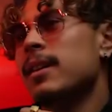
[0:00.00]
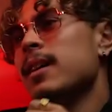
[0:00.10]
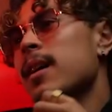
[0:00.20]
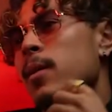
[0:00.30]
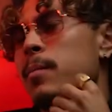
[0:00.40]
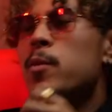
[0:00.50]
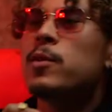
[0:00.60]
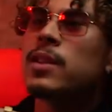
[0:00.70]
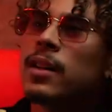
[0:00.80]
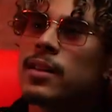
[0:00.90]
I went
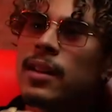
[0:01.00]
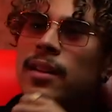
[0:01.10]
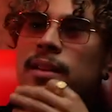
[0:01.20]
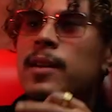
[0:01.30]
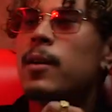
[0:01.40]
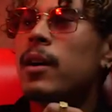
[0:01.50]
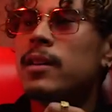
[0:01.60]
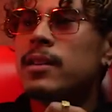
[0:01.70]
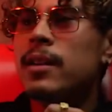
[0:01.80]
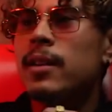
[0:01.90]
moose hunting, deer
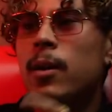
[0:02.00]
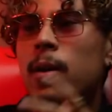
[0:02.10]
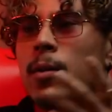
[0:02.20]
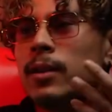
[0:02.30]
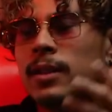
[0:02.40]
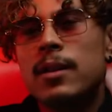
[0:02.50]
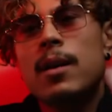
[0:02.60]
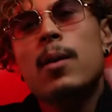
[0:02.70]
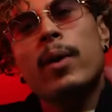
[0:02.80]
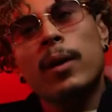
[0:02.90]
hunting. You know,
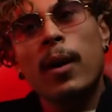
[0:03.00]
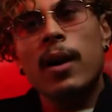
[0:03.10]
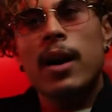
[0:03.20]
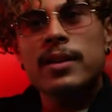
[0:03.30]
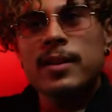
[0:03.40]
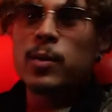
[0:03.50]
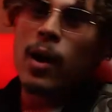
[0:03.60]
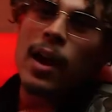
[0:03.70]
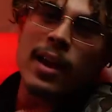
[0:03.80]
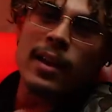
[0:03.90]
went a lot of hunting. So
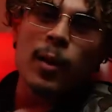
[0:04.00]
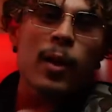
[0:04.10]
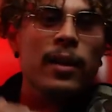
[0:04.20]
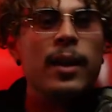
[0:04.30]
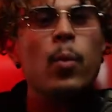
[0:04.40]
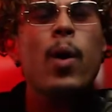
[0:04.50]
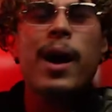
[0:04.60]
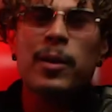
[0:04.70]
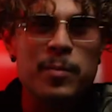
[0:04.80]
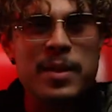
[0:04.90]
I ate a lot of like
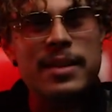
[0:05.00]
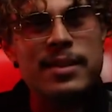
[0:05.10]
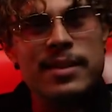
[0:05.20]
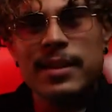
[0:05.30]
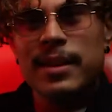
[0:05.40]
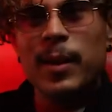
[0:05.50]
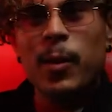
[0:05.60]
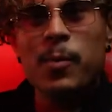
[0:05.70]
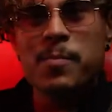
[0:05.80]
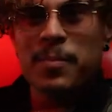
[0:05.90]
wild meats, and you
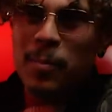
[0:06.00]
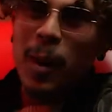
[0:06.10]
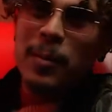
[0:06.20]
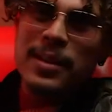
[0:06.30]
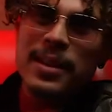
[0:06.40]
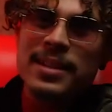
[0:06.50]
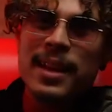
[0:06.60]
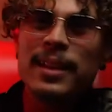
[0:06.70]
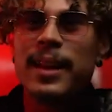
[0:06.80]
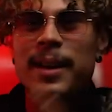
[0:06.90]
know probably things
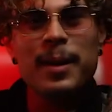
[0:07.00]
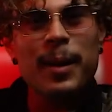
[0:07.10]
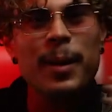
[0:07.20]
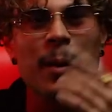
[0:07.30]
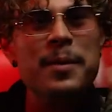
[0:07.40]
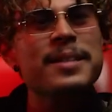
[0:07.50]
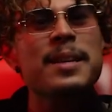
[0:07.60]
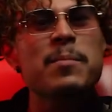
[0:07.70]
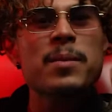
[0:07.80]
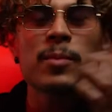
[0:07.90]
that like a lot of
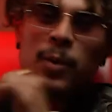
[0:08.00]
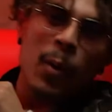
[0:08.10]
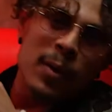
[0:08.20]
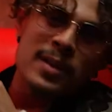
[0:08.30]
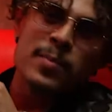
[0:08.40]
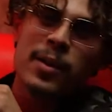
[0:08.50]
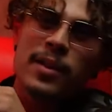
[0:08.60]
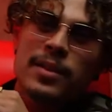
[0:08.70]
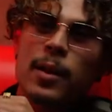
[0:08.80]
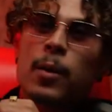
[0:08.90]
city people don't
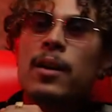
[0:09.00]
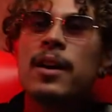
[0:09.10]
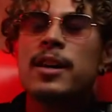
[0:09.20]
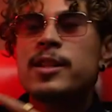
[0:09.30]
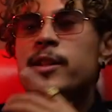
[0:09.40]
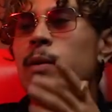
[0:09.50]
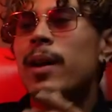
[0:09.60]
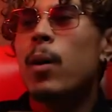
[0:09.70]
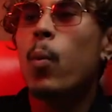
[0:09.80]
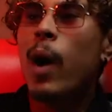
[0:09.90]
experience. You know, shooting
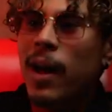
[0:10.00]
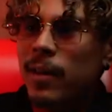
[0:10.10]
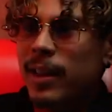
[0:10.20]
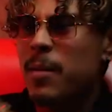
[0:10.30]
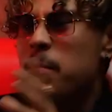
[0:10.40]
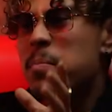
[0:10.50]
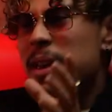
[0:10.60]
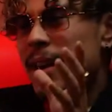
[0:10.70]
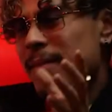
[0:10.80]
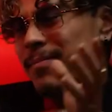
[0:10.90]
a wild like a
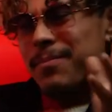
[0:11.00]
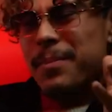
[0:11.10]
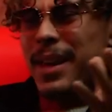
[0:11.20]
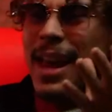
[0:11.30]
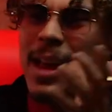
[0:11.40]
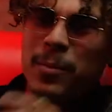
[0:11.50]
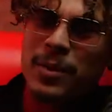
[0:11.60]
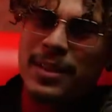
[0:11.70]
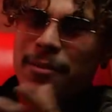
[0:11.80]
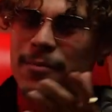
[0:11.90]
big animal.
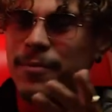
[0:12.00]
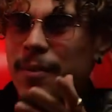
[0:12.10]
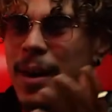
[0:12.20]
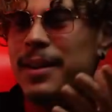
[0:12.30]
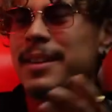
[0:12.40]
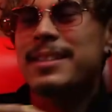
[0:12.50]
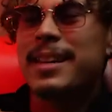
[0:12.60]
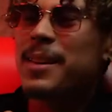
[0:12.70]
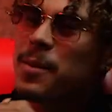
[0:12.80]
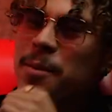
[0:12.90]
It's like fuck. It's
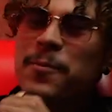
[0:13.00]
like you feel,